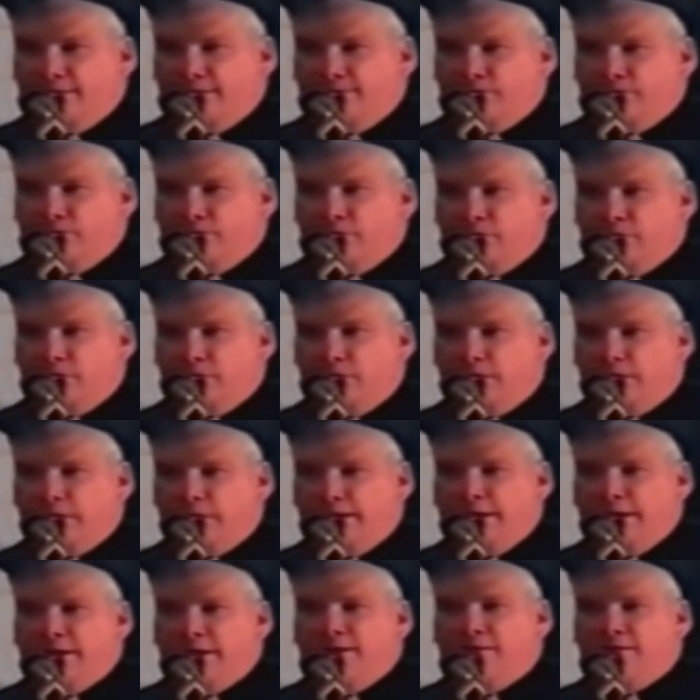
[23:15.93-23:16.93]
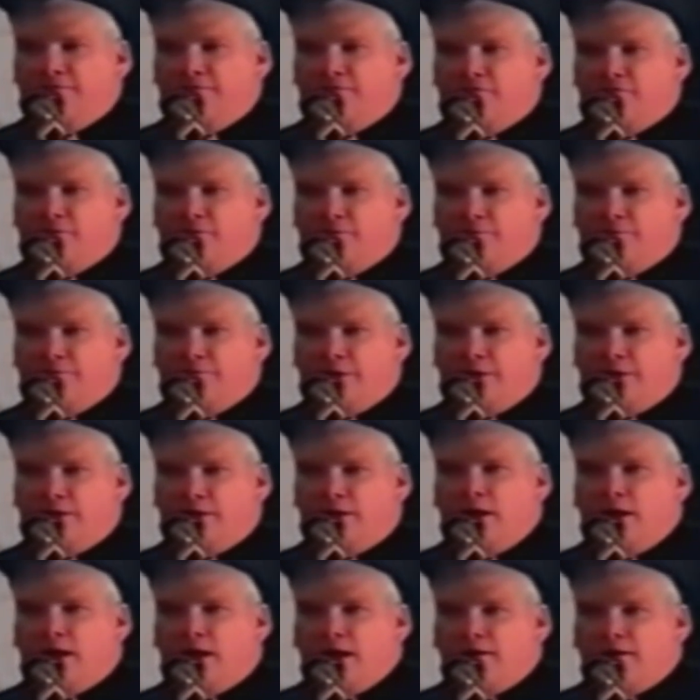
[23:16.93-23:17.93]
uh, hidden from
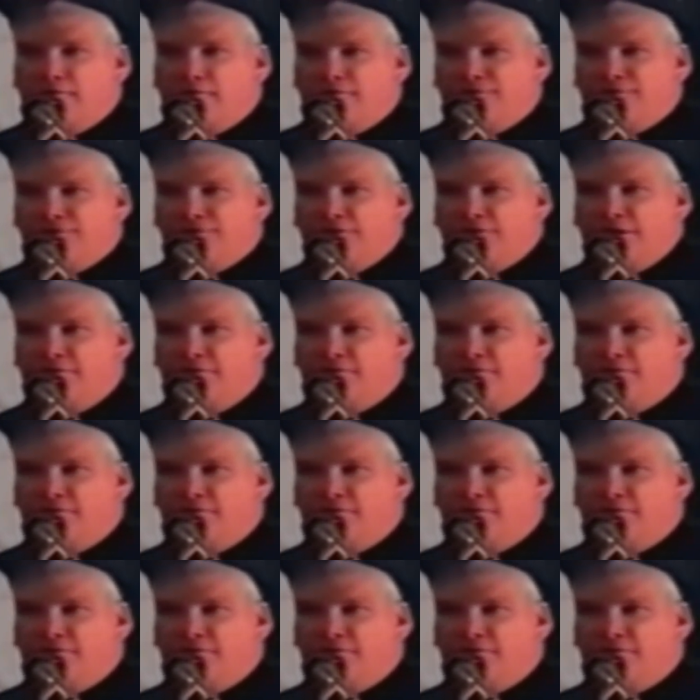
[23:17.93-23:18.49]
uh, Congress,